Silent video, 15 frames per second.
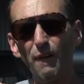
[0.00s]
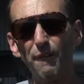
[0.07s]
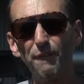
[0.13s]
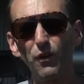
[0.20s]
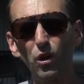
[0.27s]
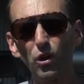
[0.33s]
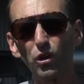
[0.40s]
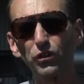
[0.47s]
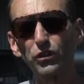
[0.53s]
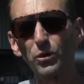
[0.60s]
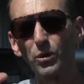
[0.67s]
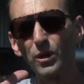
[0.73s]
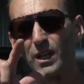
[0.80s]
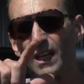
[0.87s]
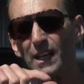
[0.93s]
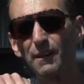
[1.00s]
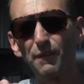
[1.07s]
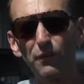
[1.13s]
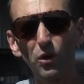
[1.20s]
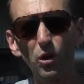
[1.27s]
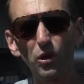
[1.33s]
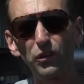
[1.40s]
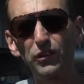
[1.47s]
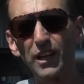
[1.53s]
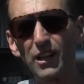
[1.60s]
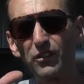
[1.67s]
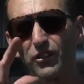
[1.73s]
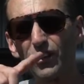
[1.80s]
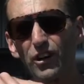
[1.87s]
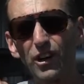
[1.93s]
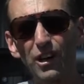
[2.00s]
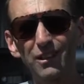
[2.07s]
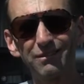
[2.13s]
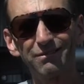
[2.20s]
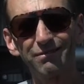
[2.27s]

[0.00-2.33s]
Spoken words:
full screen, full sensor.